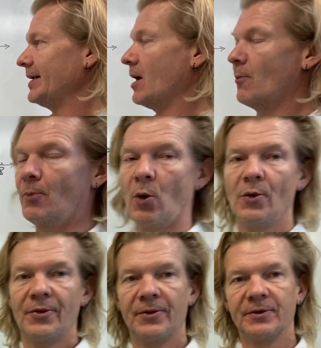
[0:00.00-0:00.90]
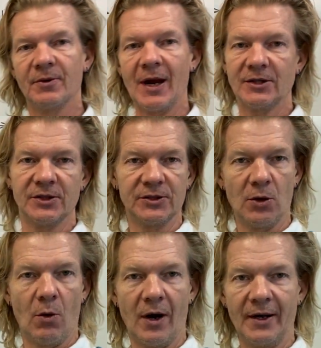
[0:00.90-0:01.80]
Now both directions
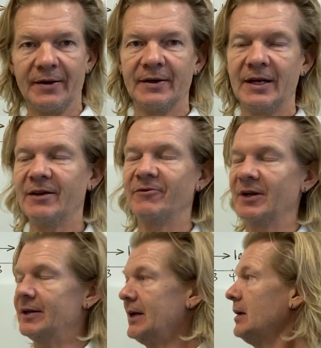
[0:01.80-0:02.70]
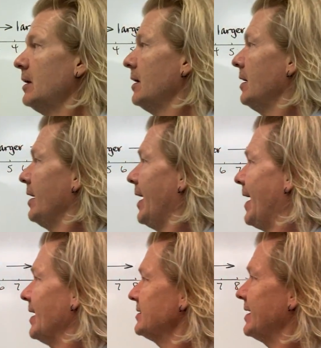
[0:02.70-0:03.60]
go on infinitely.
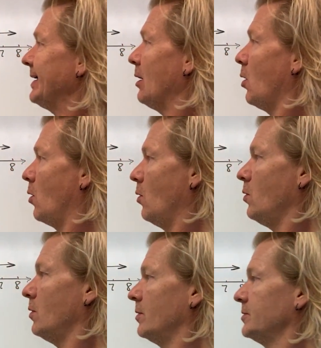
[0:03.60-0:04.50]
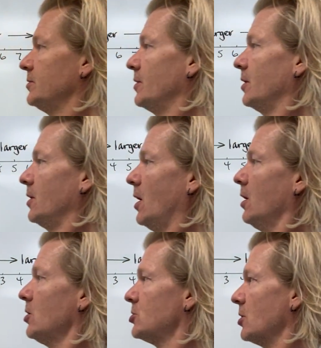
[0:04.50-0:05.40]
As I go to the
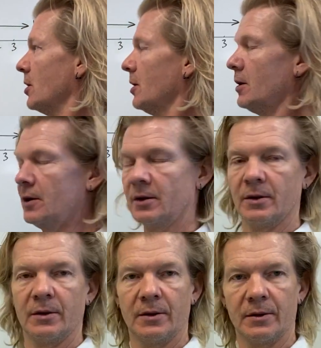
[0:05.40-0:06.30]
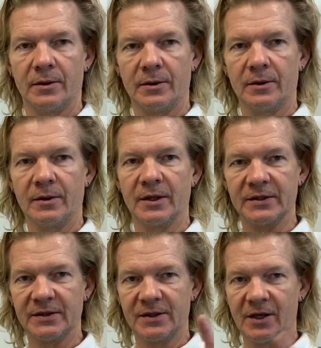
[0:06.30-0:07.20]
larger,
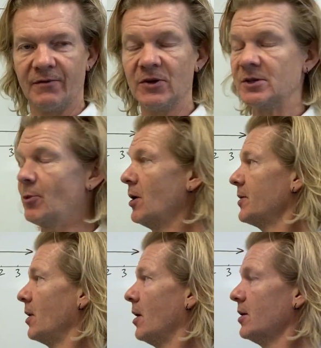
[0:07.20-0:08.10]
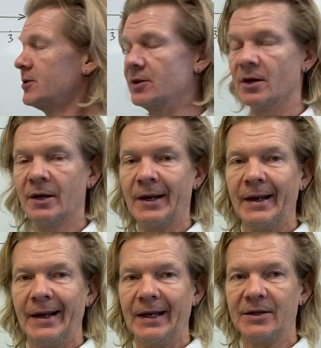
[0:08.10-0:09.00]
this is the confusing part, the larger
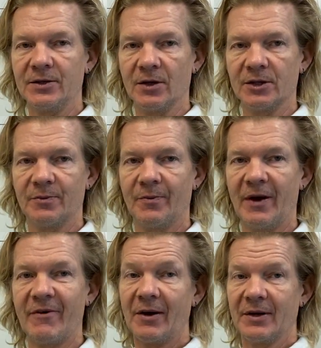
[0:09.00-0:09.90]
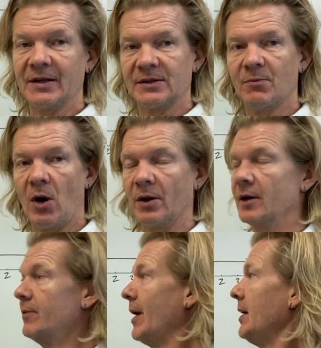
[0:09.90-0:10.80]
integers, my value gets
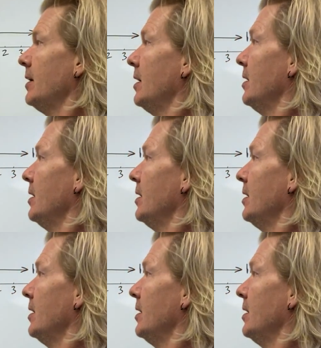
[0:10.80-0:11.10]
smaller, right?